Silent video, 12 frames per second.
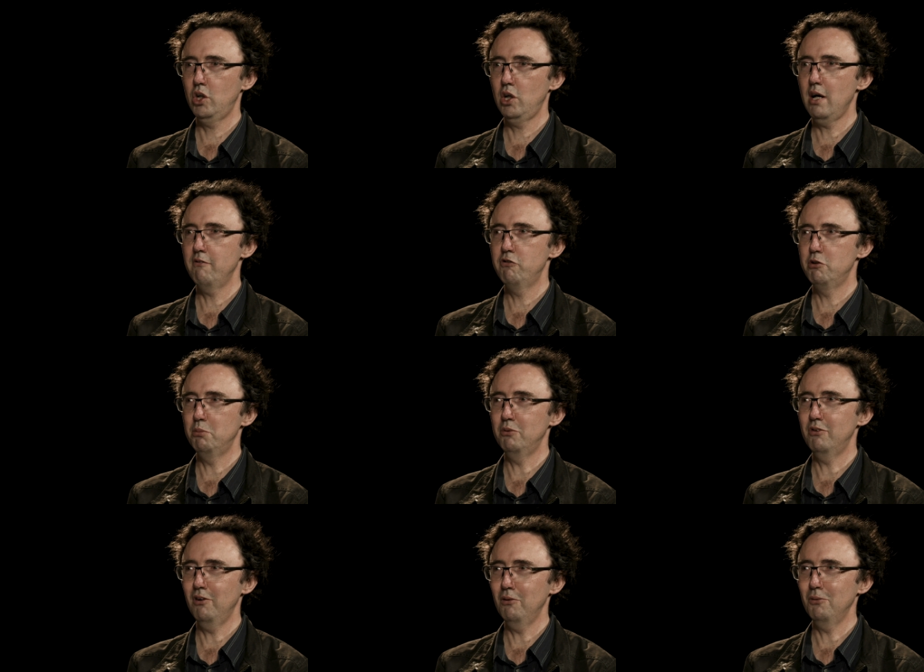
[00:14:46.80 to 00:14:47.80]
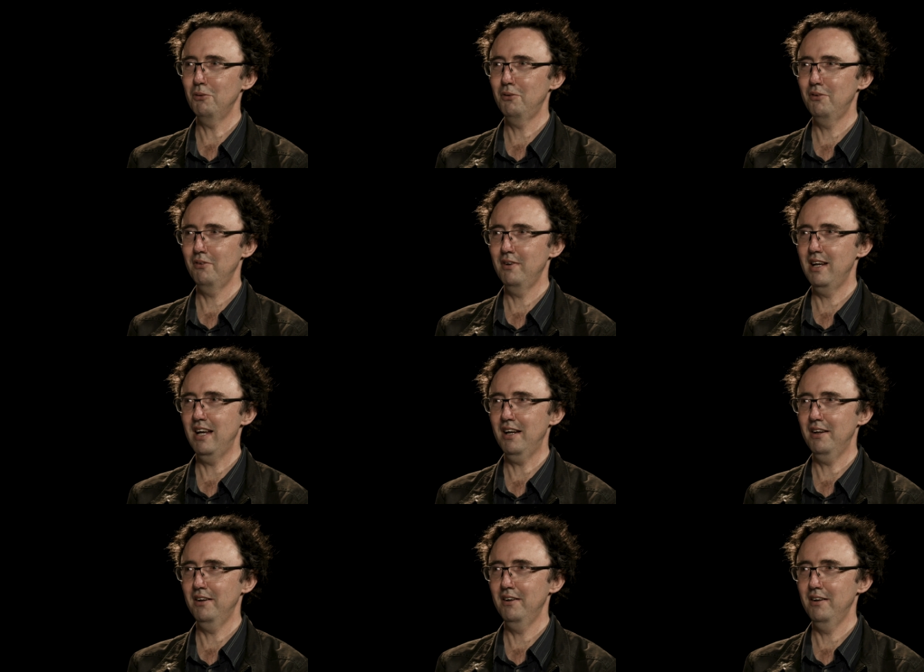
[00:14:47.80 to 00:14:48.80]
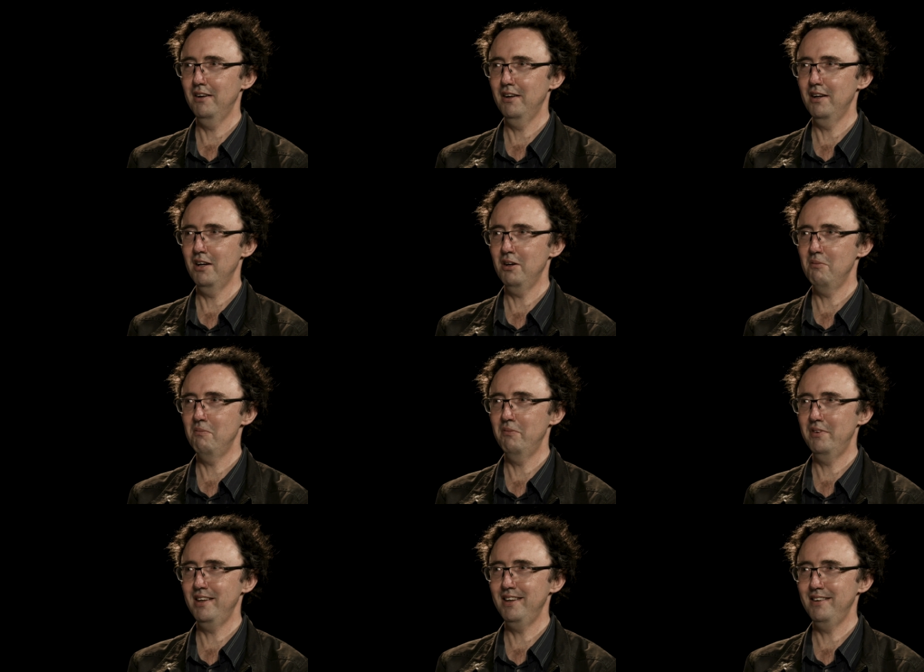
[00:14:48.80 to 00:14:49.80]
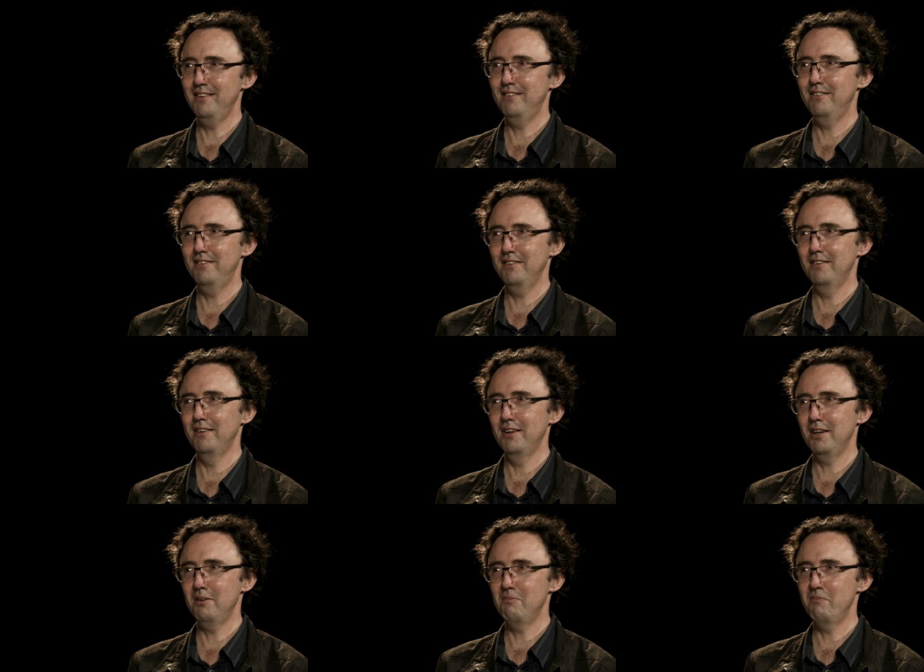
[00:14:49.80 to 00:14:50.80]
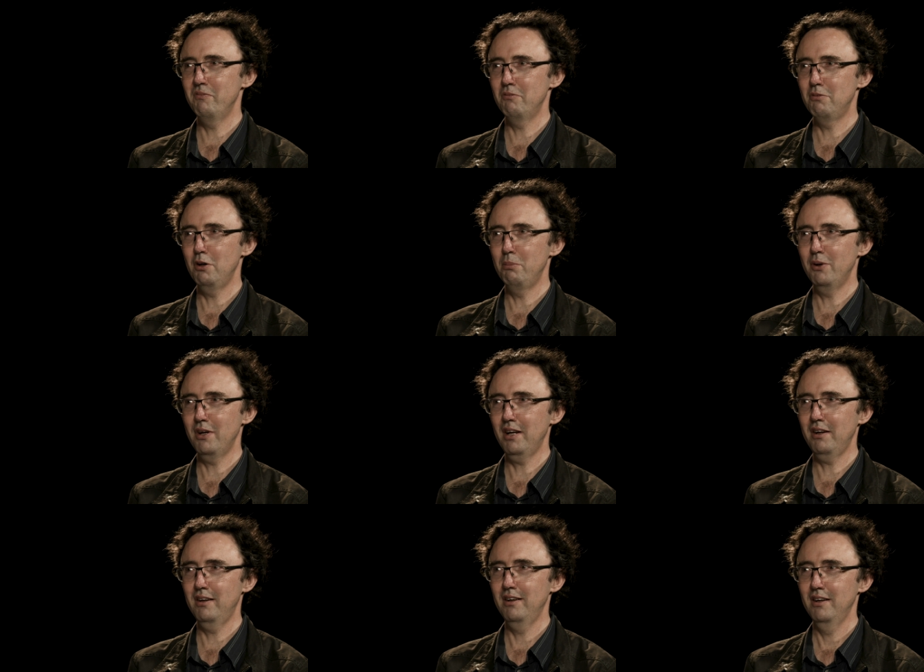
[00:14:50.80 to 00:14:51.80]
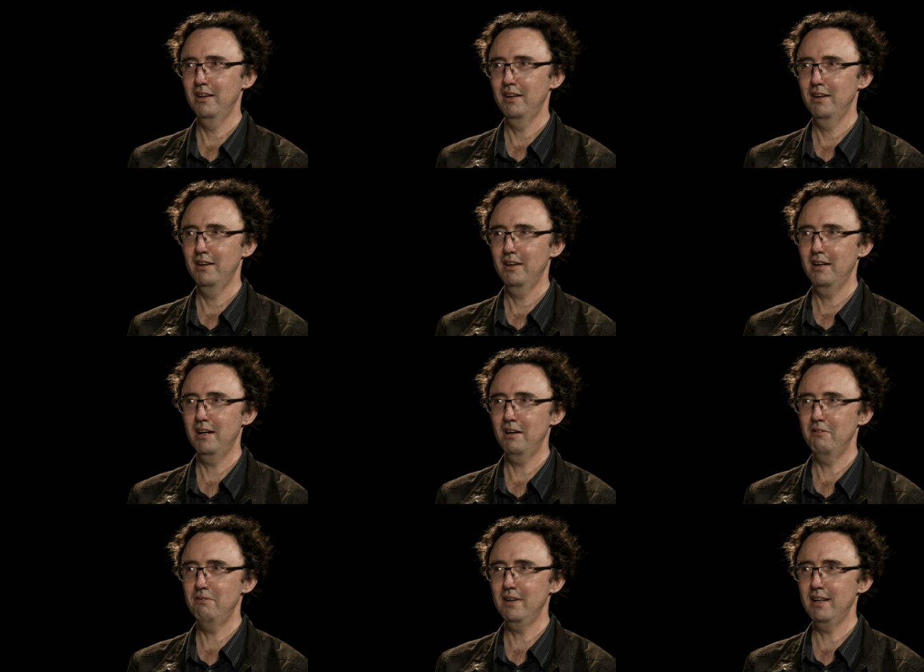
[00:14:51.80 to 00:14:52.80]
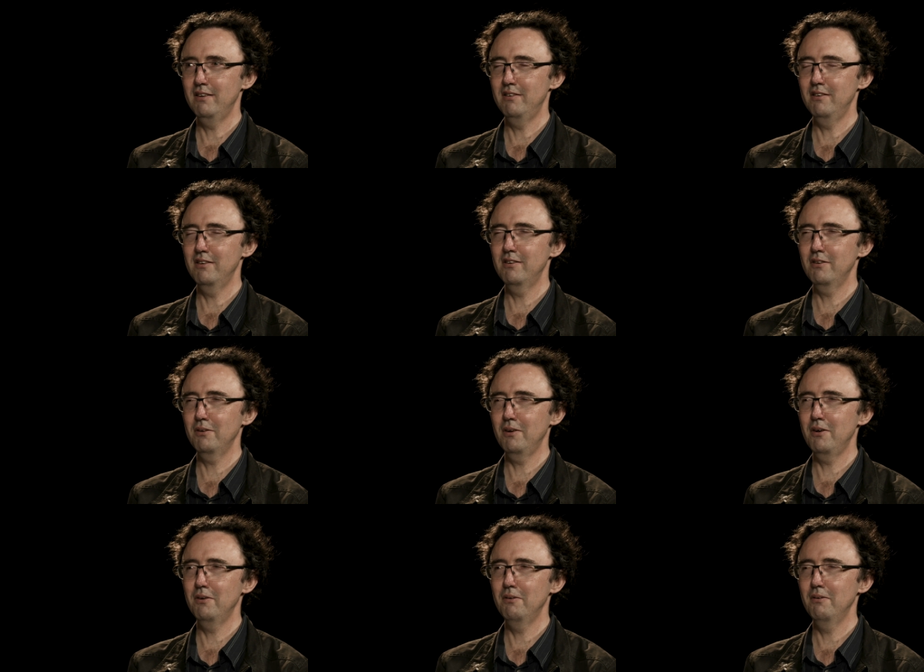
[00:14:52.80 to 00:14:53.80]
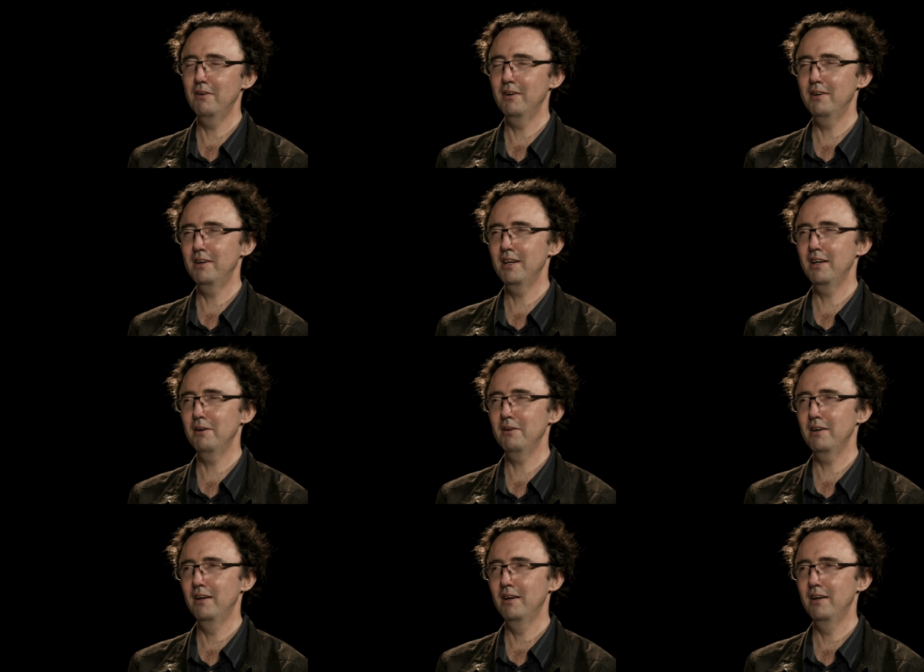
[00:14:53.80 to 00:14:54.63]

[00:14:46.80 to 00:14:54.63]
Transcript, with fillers: comfortable to look at um, these mm. um, robotic uh, faces. Although, yeah,